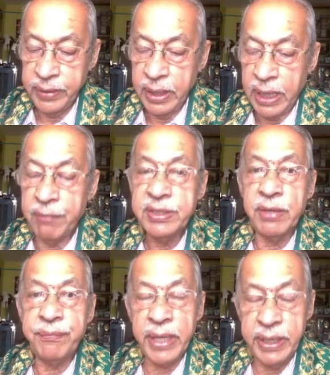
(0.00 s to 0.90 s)
I was
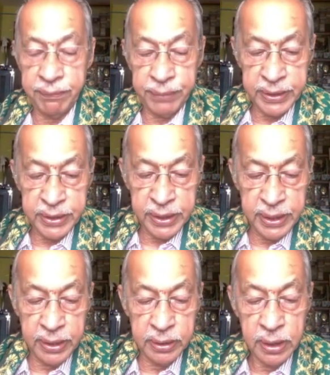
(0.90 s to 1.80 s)
afraid of
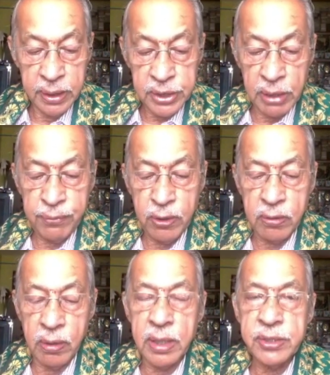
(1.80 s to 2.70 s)
attending telephone
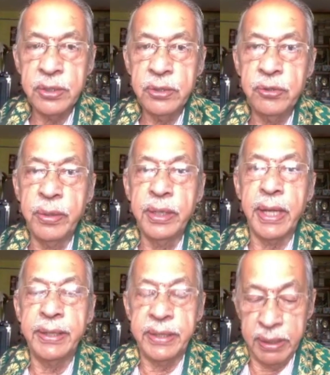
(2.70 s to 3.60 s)
calls during
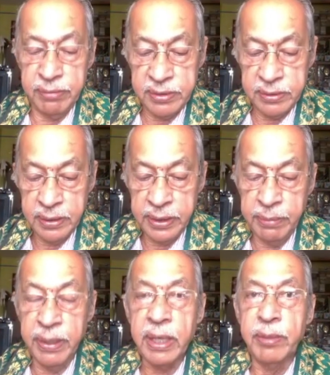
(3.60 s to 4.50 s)
night times. It
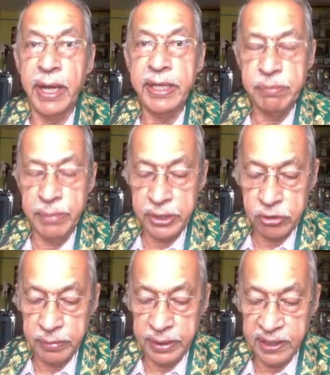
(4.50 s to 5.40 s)
became a nightmare
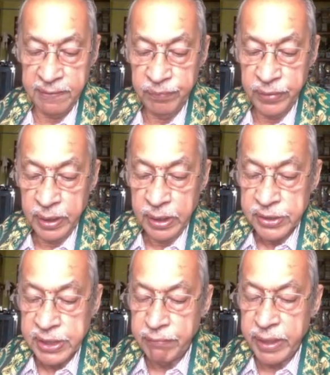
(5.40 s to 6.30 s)
to me.
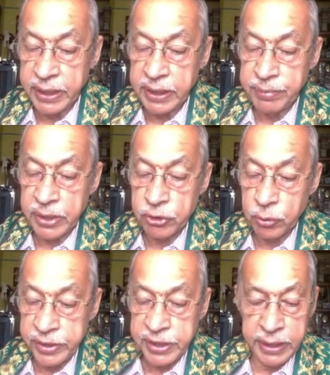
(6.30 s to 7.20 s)
Someone attempted
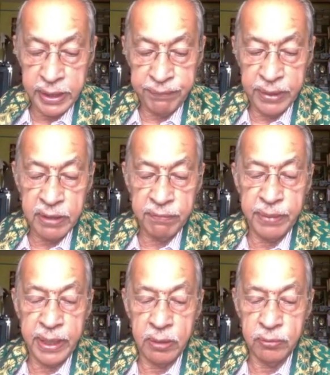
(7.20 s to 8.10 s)
suicide in front of
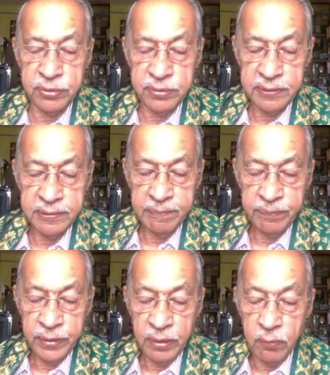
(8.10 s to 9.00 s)
my house.
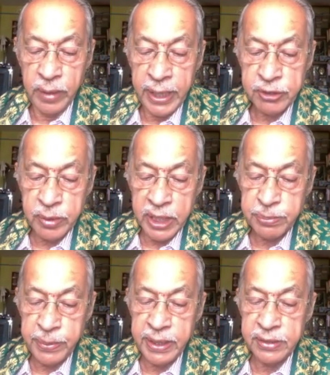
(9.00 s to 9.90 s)
One has to
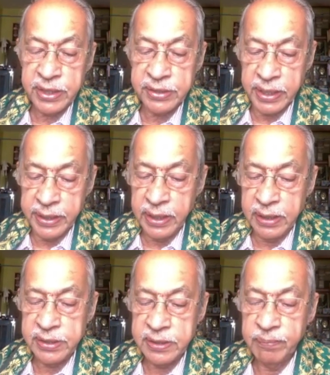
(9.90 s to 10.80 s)
experience such
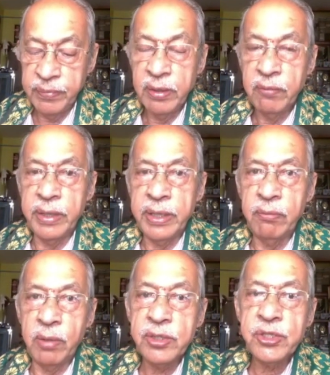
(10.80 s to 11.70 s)
hurdles when he
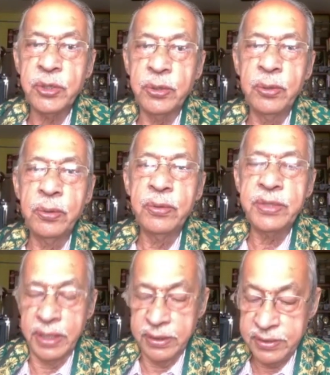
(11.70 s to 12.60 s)
wants to do good
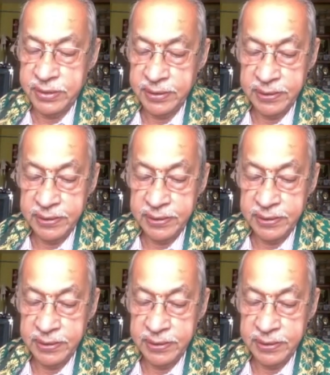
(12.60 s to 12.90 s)
things.